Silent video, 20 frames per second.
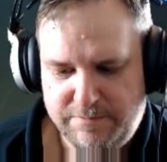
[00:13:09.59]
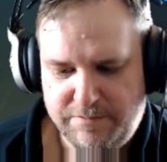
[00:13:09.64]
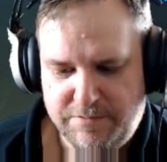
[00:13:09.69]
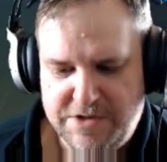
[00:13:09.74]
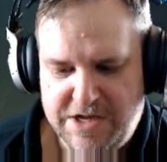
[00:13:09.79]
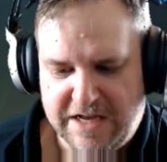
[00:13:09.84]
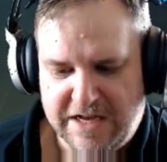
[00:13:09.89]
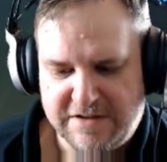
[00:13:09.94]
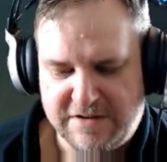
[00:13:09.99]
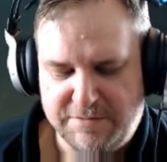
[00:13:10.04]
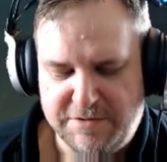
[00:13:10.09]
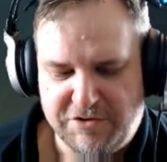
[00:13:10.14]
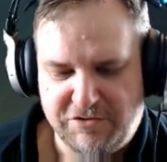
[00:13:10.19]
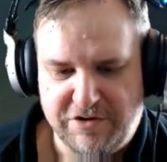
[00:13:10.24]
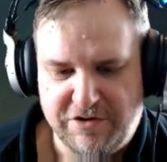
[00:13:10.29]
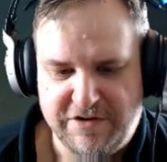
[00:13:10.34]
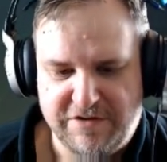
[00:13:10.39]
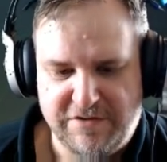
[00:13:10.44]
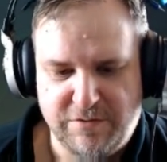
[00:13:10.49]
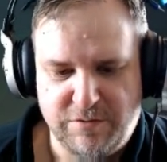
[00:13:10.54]
it had to be
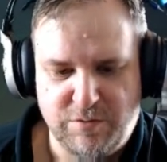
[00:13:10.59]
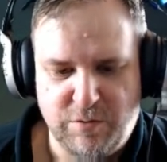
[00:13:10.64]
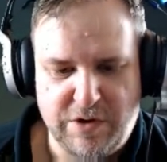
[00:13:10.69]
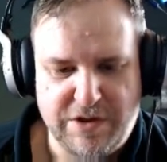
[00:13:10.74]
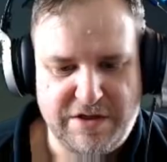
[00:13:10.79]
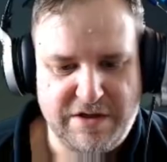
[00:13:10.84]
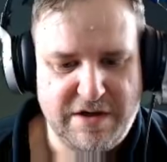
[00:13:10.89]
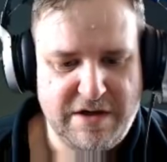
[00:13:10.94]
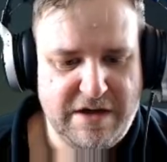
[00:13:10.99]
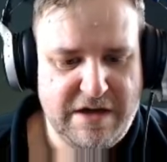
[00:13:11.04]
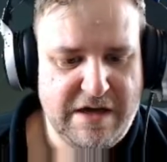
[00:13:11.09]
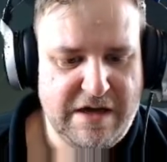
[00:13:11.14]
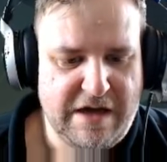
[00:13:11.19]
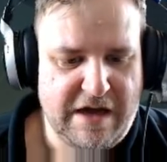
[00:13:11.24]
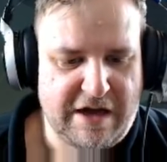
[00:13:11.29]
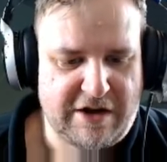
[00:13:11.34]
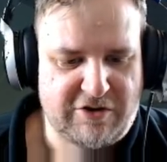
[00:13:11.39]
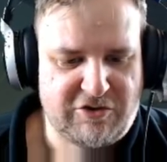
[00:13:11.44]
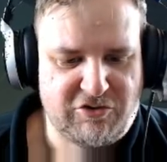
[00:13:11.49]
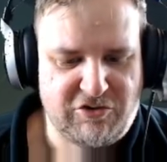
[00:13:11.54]
treated with
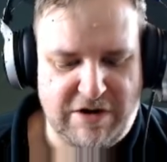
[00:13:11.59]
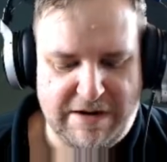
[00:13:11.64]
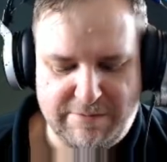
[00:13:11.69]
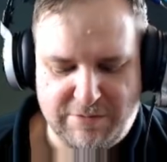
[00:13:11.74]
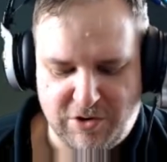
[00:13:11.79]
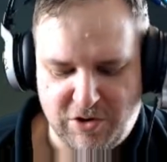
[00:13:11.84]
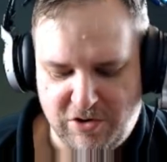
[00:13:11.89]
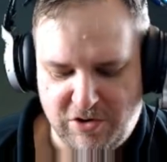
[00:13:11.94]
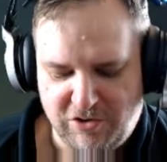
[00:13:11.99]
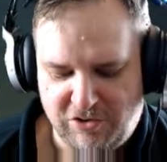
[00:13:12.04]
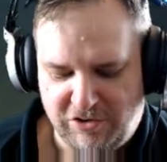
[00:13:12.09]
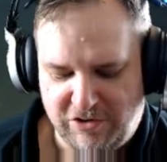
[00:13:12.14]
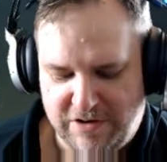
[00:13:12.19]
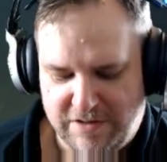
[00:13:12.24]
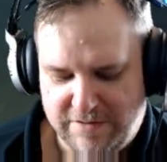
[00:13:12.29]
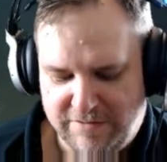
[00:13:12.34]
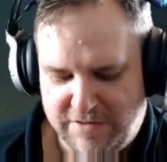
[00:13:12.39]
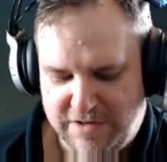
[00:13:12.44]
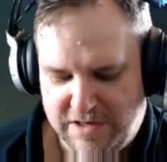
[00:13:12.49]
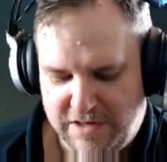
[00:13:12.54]
extreme caution in
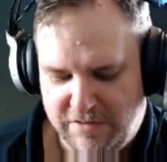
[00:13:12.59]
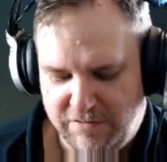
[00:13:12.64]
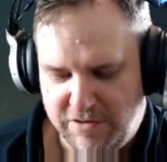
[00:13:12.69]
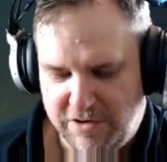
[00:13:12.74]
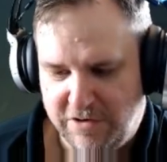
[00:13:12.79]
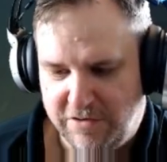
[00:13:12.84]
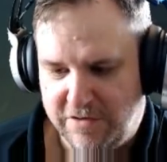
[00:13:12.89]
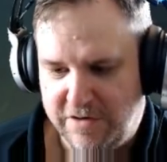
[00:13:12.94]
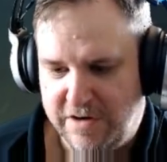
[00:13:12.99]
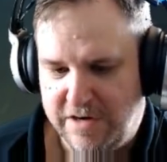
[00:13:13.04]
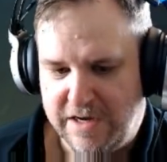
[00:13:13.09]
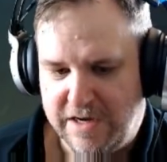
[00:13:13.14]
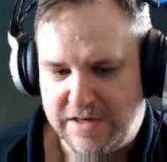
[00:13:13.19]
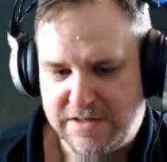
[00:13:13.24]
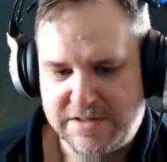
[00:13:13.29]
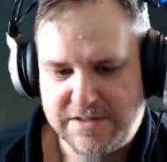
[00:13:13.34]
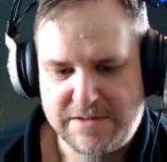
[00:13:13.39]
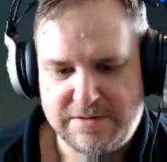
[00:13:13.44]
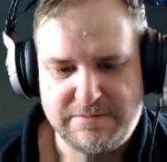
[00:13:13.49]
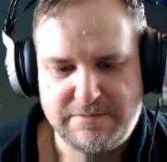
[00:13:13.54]
the vanilla version of
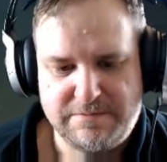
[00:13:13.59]
Nax.